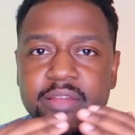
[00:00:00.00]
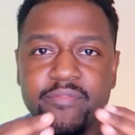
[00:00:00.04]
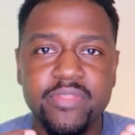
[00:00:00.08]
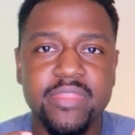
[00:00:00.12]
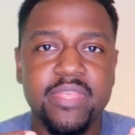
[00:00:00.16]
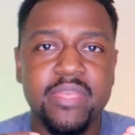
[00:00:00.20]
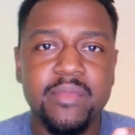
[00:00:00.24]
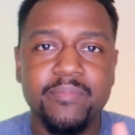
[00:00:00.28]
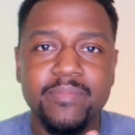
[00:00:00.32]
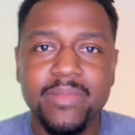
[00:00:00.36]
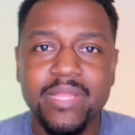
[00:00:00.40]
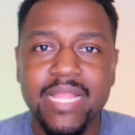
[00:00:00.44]
and
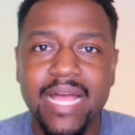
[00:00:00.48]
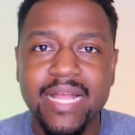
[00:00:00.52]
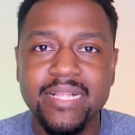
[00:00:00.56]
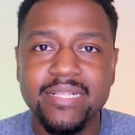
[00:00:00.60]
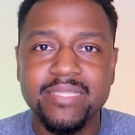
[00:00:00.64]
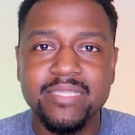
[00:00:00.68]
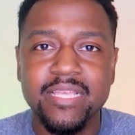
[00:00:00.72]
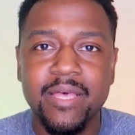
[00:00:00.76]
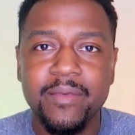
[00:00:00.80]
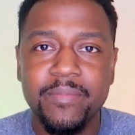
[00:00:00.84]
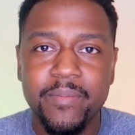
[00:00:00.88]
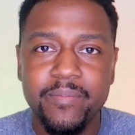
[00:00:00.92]
everything
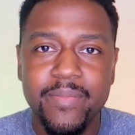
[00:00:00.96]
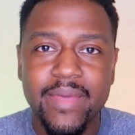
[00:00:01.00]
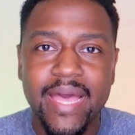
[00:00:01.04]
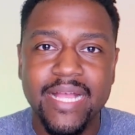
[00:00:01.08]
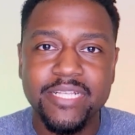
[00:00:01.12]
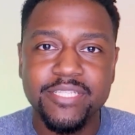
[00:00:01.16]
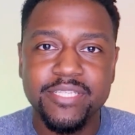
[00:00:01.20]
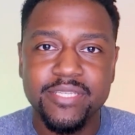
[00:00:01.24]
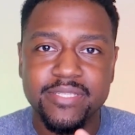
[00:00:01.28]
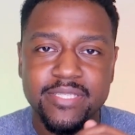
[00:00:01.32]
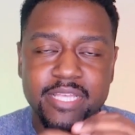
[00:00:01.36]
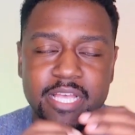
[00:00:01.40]
lines up and
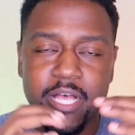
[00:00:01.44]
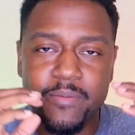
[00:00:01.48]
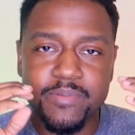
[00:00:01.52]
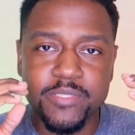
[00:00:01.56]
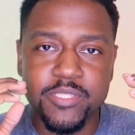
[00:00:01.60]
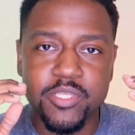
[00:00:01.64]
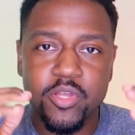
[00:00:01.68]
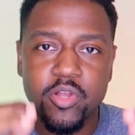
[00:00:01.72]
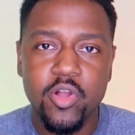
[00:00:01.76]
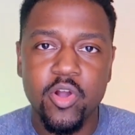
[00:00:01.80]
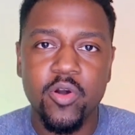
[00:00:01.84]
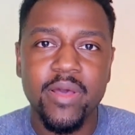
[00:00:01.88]
matches up,
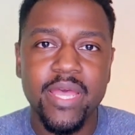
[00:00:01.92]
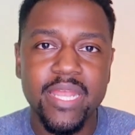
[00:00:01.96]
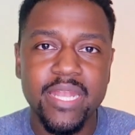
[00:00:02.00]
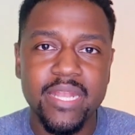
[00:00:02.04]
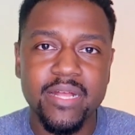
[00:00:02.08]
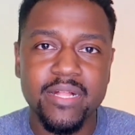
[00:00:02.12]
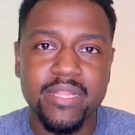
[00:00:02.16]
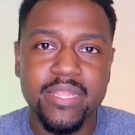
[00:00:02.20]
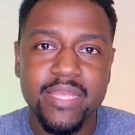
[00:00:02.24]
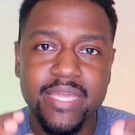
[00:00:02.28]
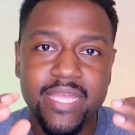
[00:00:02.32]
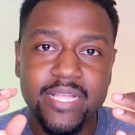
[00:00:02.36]
so go ahead
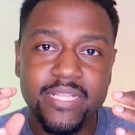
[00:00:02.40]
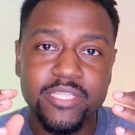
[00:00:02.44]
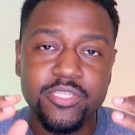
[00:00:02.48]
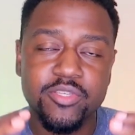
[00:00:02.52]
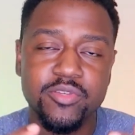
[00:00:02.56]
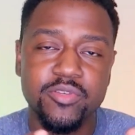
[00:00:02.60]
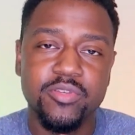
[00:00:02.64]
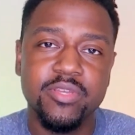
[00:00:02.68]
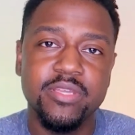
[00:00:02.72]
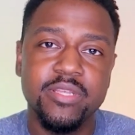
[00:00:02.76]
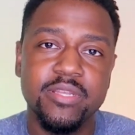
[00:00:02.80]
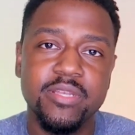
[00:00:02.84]
and click it
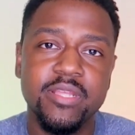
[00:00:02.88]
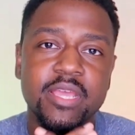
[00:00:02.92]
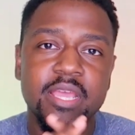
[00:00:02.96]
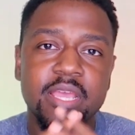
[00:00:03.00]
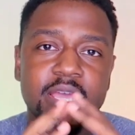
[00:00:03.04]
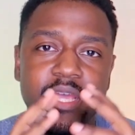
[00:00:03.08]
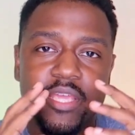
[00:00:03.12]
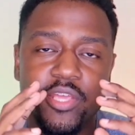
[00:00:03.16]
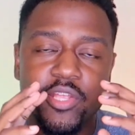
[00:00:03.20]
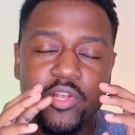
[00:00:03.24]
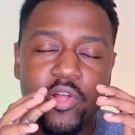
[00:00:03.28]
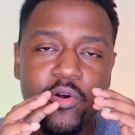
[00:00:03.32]
so you can
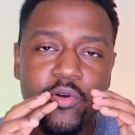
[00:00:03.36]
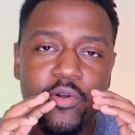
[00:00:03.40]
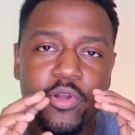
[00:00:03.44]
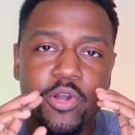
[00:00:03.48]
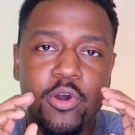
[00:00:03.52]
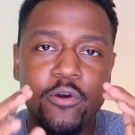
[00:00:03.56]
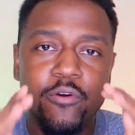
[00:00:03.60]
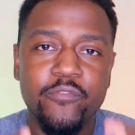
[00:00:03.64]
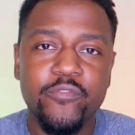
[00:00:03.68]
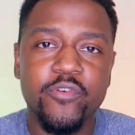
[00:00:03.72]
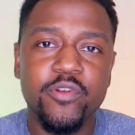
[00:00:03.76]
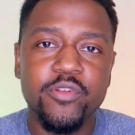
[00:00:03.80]

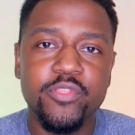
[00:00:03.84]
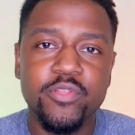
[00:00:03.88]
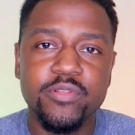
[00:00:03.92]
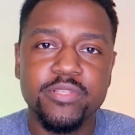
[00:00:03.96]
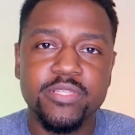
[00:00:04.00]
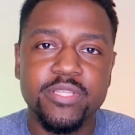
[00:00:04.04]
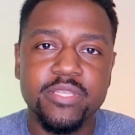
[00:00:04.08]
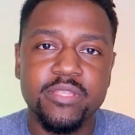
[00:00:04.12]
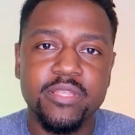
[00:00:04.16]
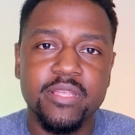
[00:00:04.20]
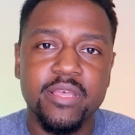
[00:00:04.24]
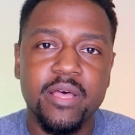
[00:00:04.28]
go further
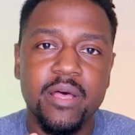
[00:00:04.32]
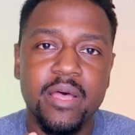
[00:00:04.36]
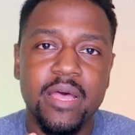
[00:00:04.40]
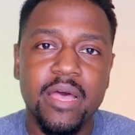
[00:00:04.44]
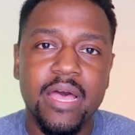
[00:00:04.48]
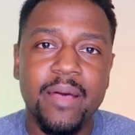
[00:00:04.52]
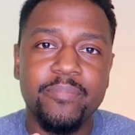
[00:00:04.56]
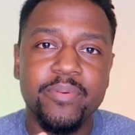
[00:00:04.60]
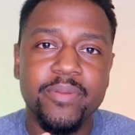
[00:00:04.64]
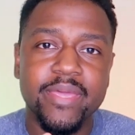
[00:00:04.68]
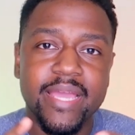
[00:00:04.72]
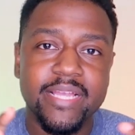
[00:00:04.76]
into the
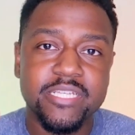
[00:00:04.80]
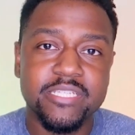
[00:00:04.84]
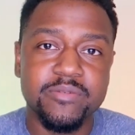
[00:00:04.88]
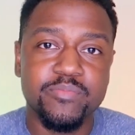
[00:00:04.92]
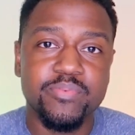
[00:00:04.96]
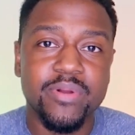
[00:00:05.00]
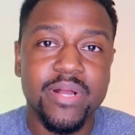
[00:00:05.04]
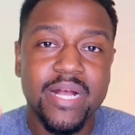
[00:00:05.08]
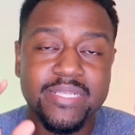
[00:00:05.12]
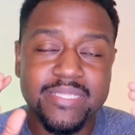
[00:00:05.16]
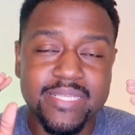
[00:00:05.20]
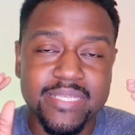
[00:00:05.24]
application
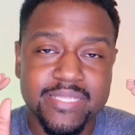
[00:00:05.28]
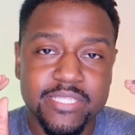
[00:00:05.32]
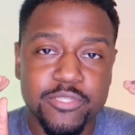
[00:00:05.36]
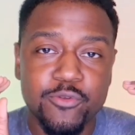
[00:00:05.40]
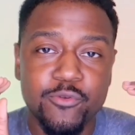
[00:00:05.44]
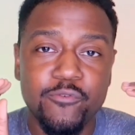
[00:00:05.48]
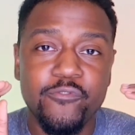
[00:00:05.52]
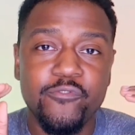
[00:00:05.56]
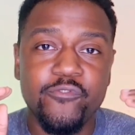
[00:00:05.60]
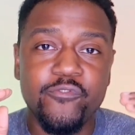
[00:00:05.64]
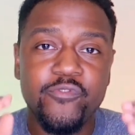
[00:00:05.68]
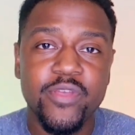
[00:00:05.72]
process
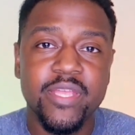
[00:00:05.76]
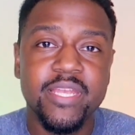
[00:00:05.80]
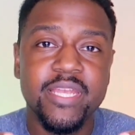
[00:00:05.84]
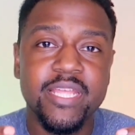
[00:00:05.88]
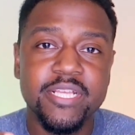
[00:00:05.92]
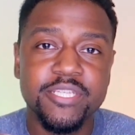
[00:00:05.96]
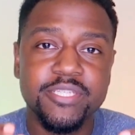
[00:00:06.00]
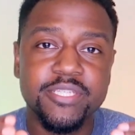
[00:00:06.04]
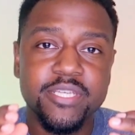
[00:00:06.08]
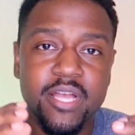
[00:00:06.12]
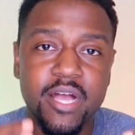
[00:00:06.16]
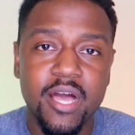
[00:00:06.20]
to
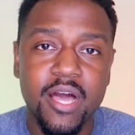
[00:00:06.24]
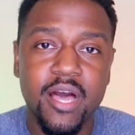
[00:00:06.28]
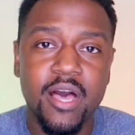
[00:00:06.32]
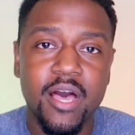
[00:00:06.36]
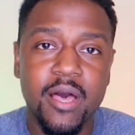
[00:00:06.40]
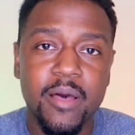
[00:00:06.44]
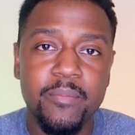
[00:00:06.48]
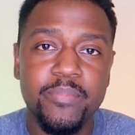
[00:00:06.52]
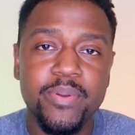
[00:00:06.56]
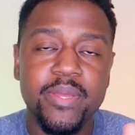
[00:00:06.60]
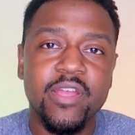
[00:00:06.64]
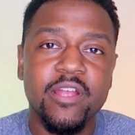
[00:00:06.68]
finish
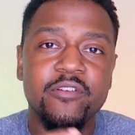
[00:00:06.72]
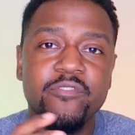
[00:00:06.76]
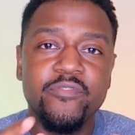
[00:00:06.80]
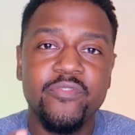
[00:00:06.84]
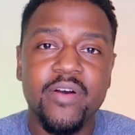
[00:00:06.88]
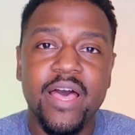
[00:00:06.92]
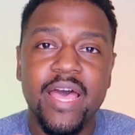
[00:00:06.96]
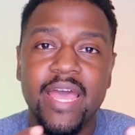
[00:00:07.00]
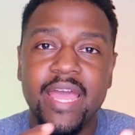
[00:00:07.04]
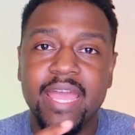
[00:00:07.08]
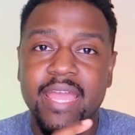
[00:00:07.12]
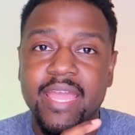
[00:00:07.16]
up
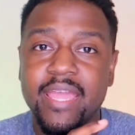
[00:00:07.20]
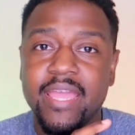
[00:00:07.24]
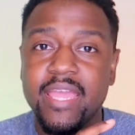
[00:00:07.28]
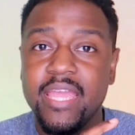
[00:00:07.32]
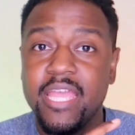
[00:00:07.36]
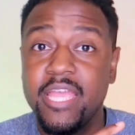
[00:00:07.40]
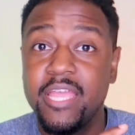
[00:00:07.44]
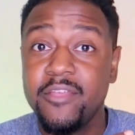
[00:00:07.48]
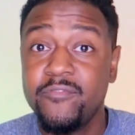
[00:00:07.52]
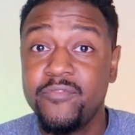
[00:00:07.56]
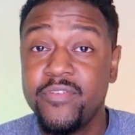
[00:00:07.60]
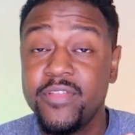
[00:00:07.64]
verifying
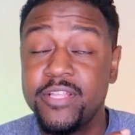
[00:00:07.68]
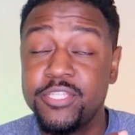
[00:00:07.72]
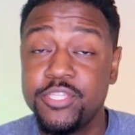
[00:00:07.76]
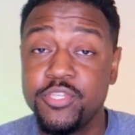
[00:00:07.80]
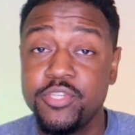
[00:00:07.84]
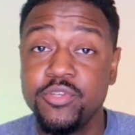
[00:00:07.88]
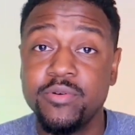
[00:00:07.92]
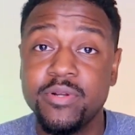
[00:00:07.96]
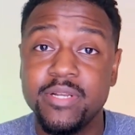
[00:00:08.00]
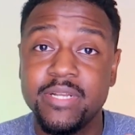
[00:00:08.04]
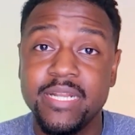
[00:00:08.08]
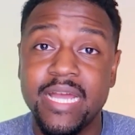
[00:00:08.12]
if it's
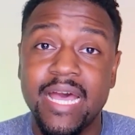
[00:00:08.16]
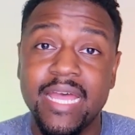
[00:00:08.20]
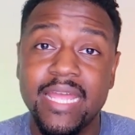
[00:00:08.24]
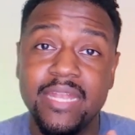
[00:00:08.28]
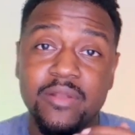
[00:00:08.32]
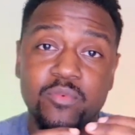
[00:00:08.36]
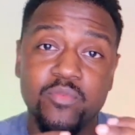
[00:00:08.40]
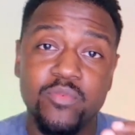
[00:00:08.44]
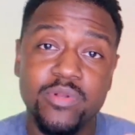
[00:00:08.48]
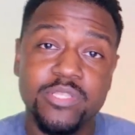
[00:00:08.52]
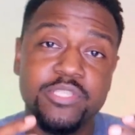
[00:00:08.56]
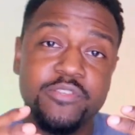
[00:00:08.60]
you or not.
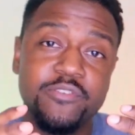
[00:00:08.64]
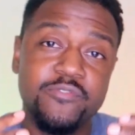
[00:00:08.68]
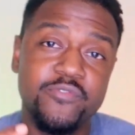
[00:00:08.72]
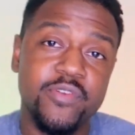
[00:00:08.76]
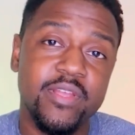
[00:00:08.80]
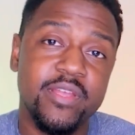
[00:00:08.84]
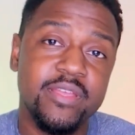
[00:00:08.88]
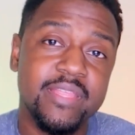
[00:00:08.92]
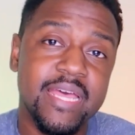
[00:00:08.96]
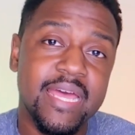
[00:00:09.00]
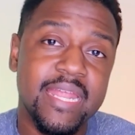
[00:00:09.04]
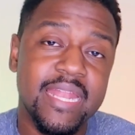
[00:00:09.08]
And once you
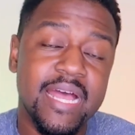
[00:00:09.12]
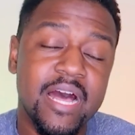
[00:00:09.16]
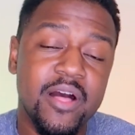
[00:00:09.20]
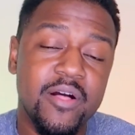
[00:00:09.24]
figure that